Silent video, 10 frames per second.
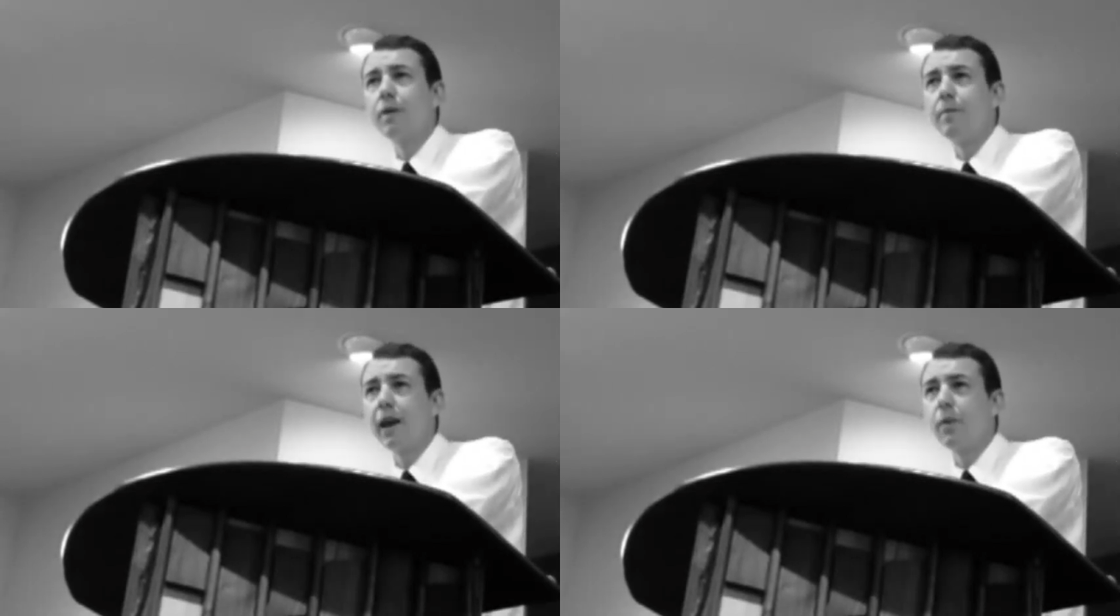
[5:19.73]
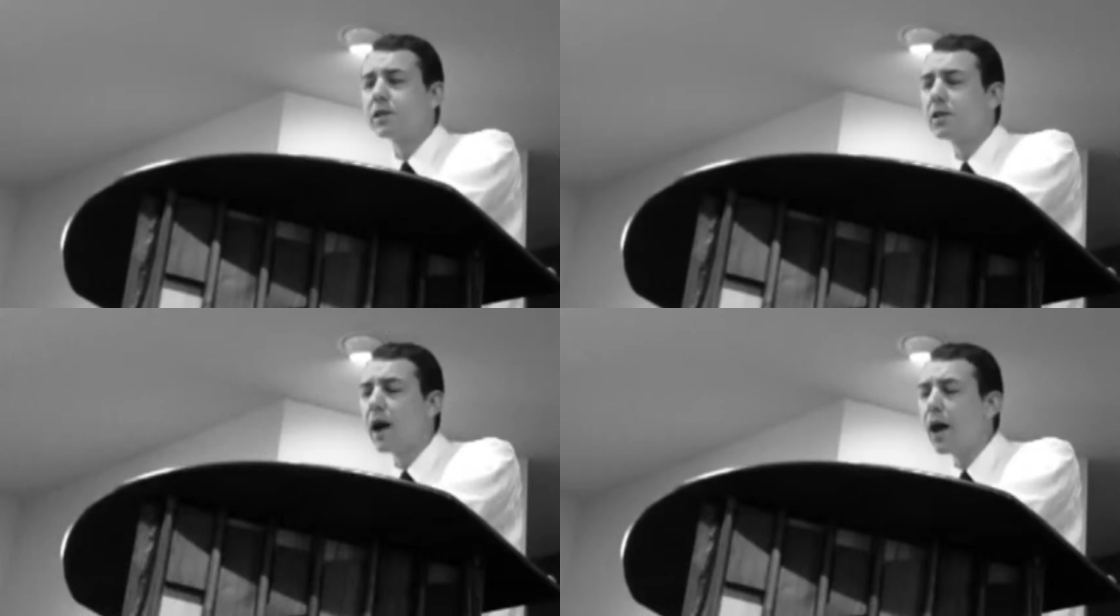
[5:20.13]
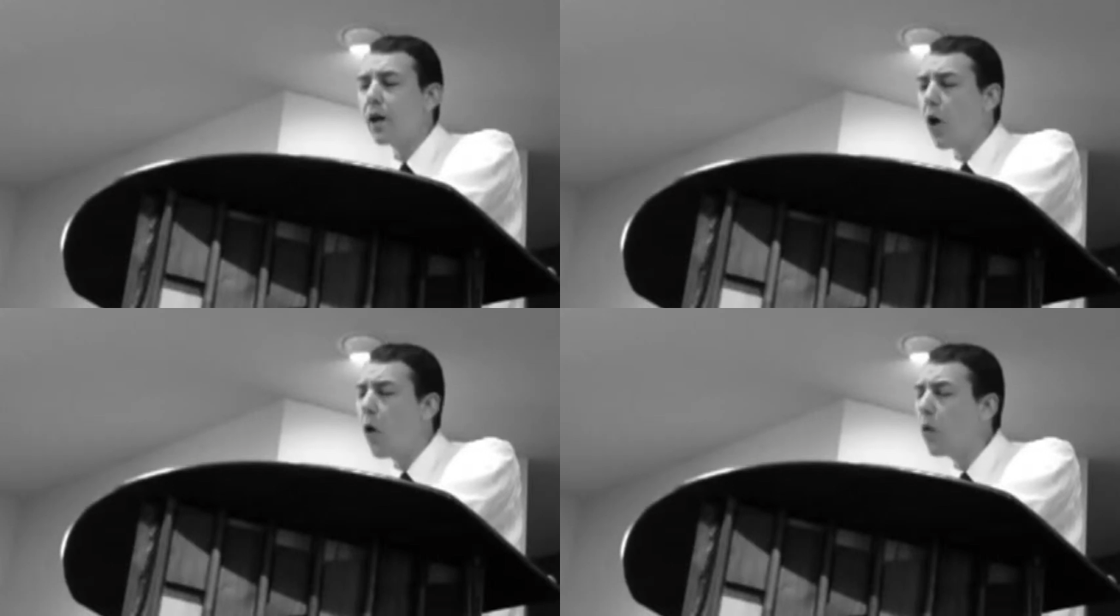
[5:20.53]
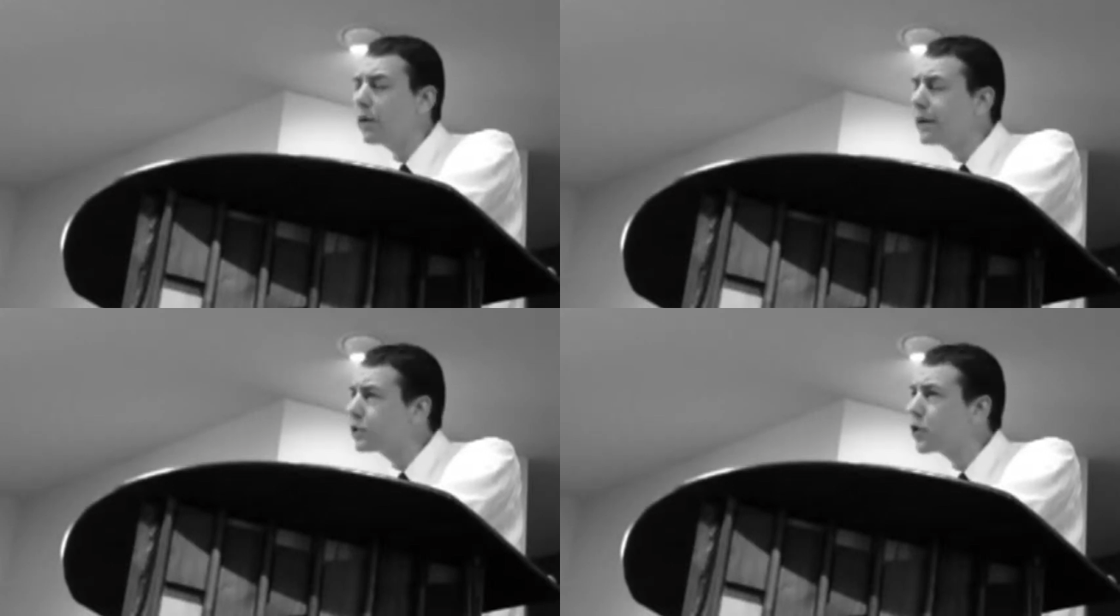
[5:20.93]
but it was not
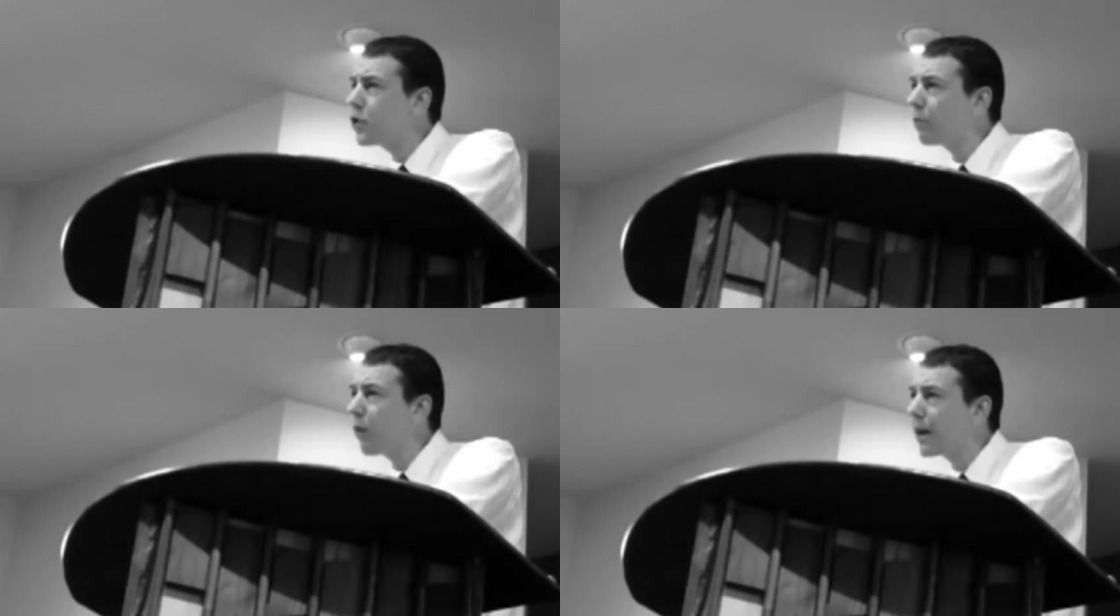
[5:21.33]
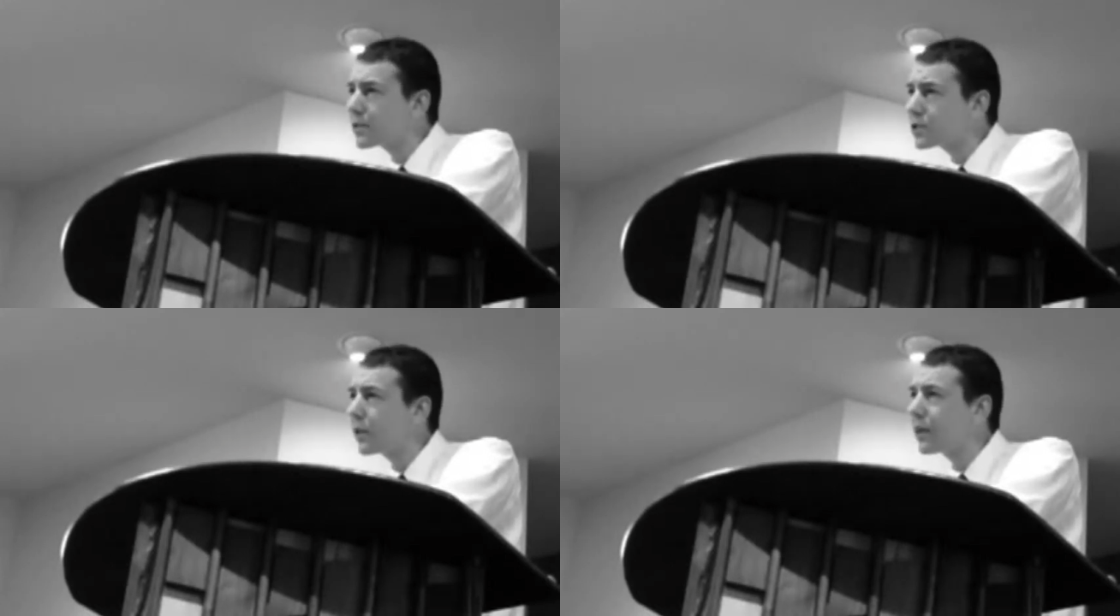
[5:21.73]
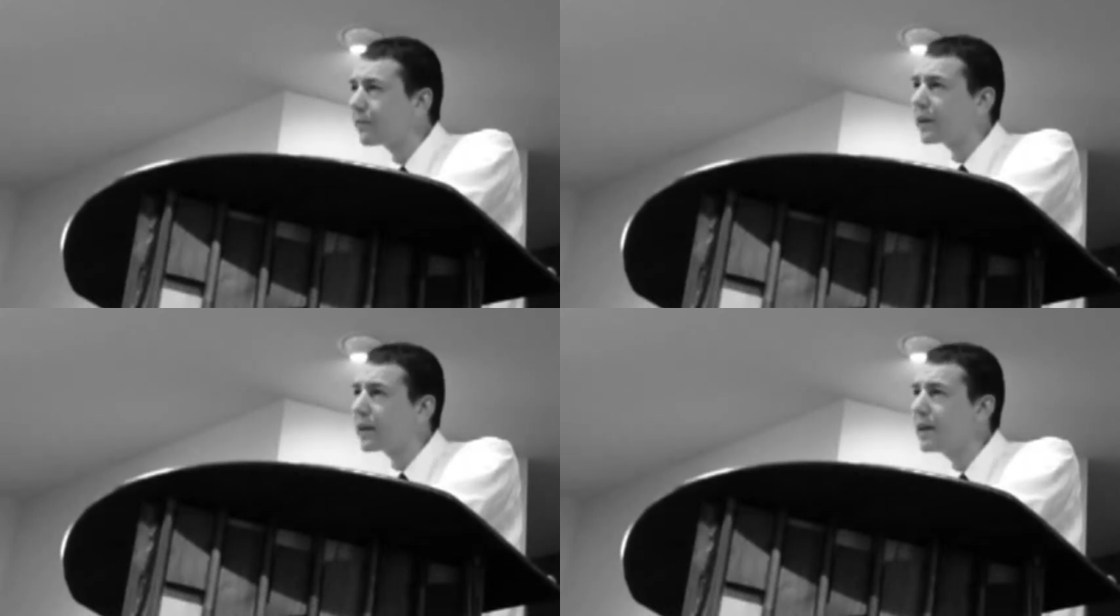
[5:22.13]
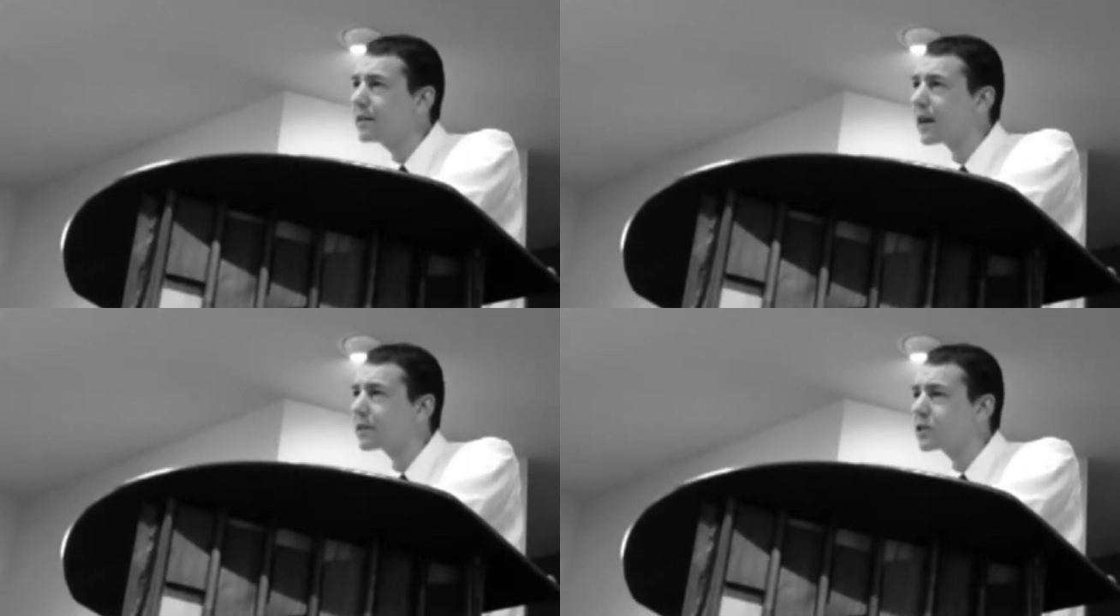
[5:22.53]
only tomb raiders looking for King
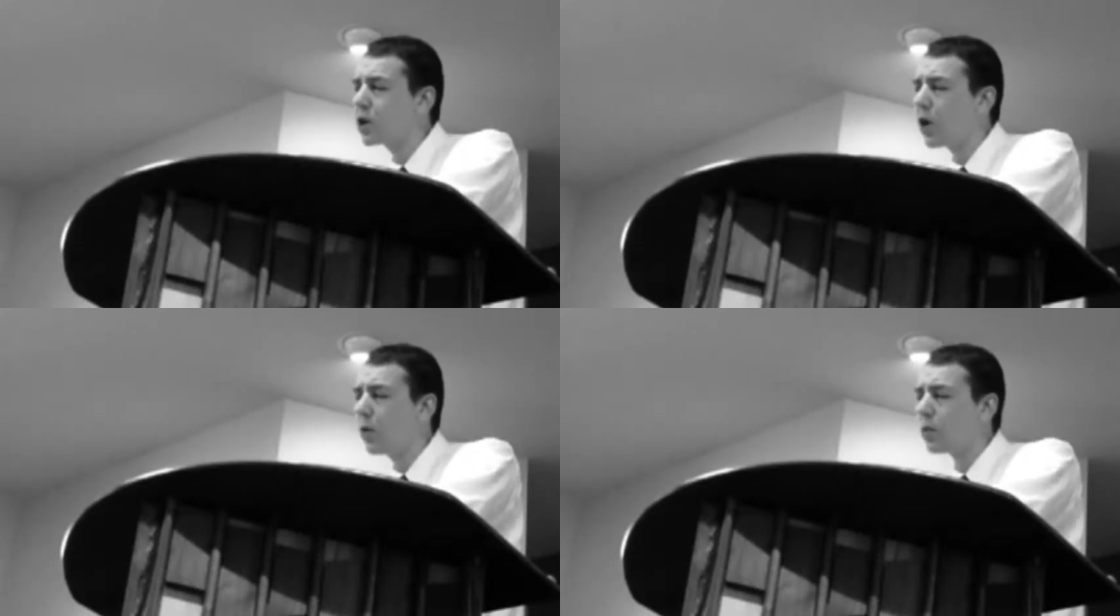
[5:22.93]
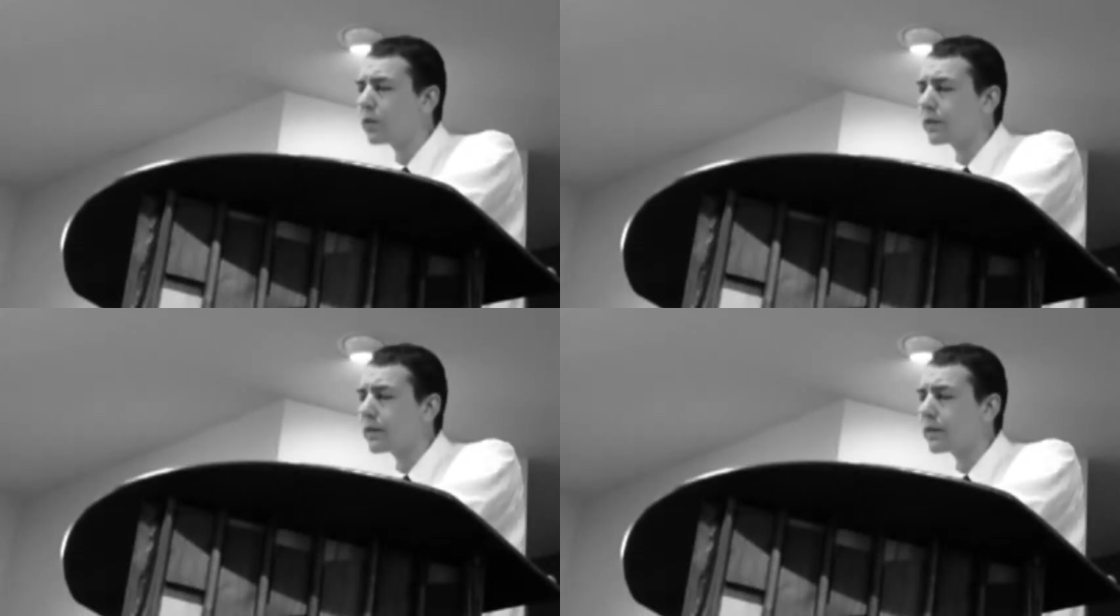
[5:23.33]
Tut's gold.